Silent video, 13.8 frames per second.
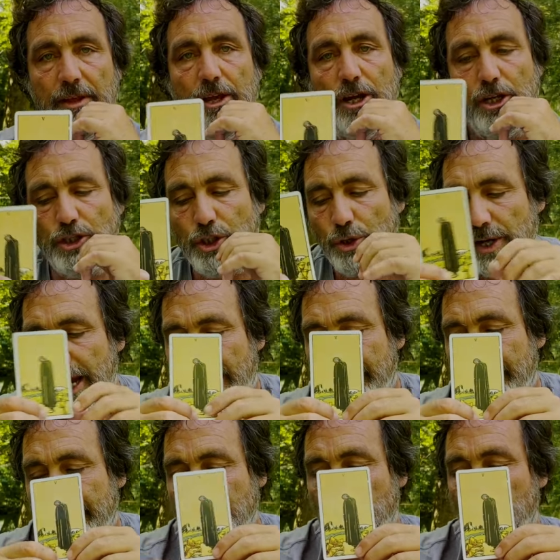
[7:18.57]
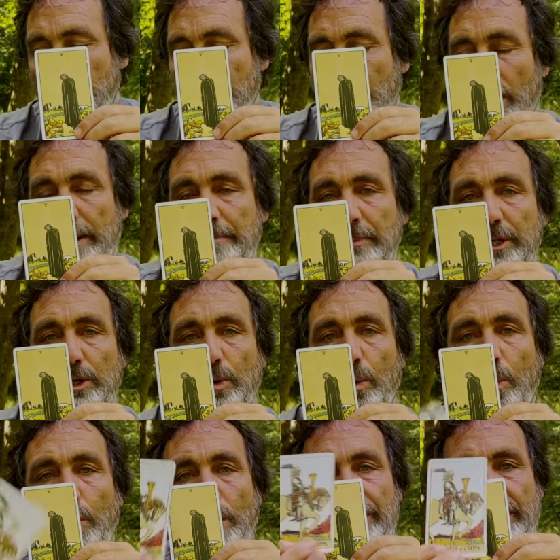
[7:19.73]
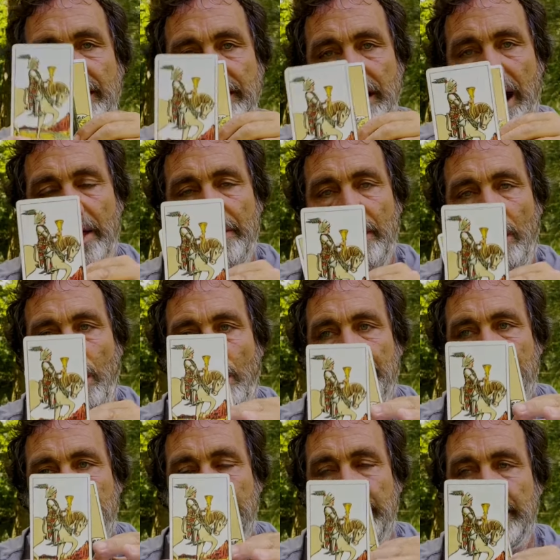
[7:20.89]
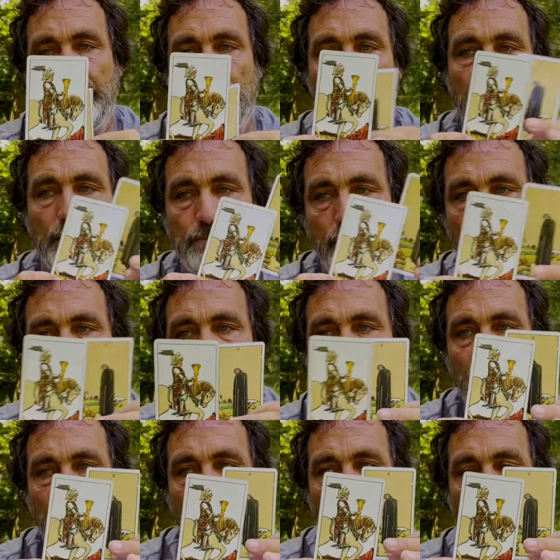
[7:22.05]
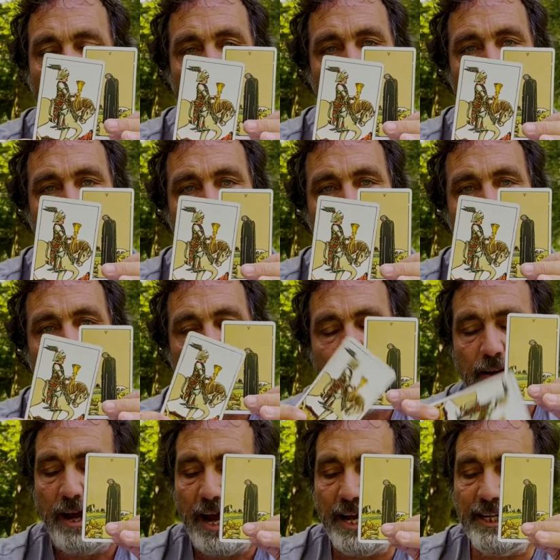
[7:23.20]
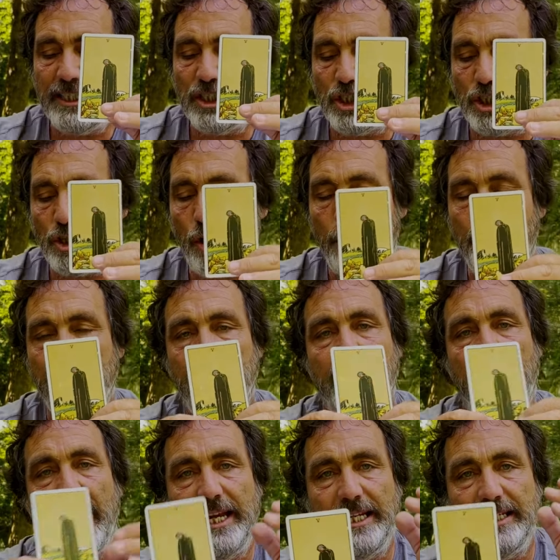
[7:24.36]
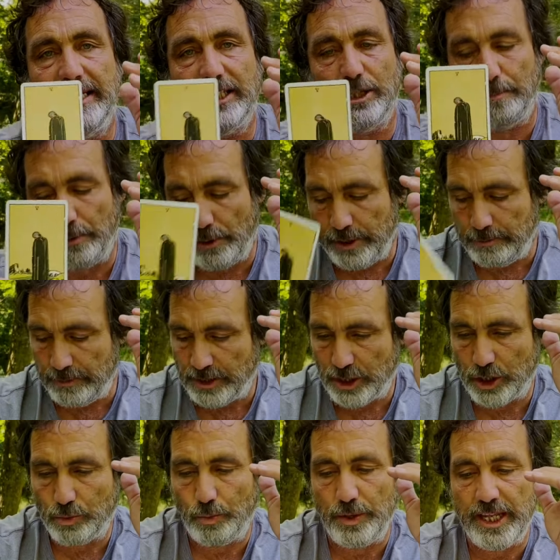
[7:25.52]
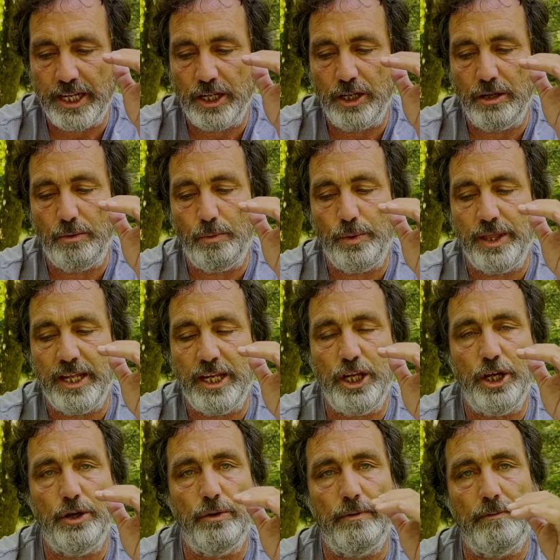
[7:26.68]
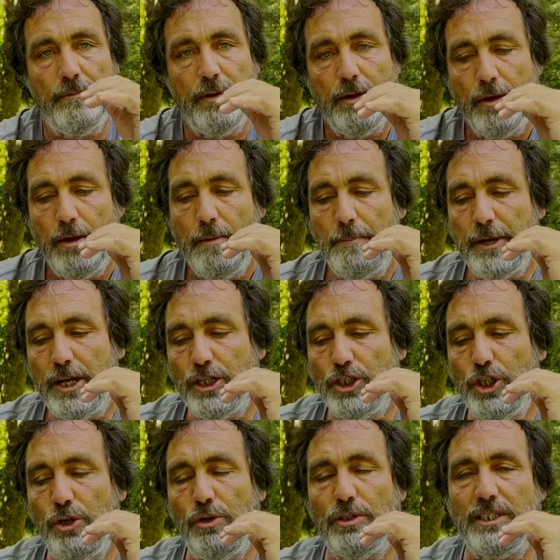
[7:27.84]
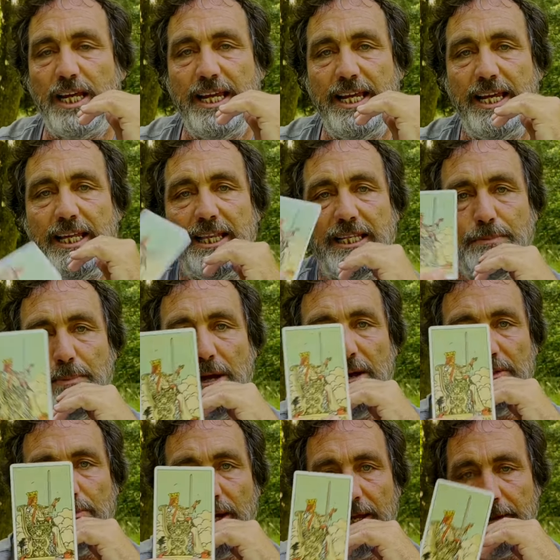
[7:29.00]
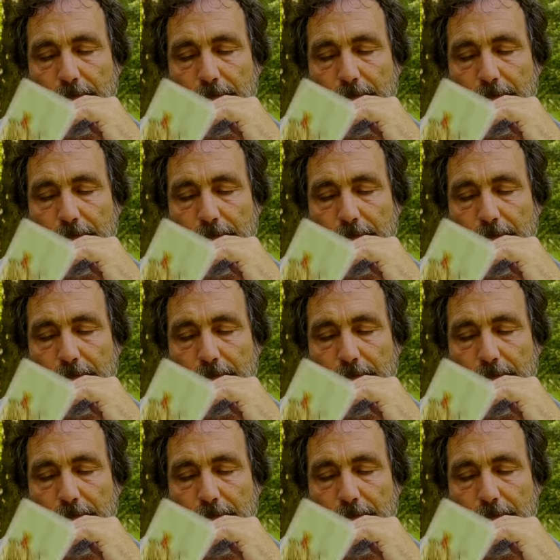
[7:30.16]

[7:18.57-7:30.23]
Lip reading: Because you're getting into alignment with this other offering that was brought into your life. And it's stopping any disappointments within you because you're taking this pathway.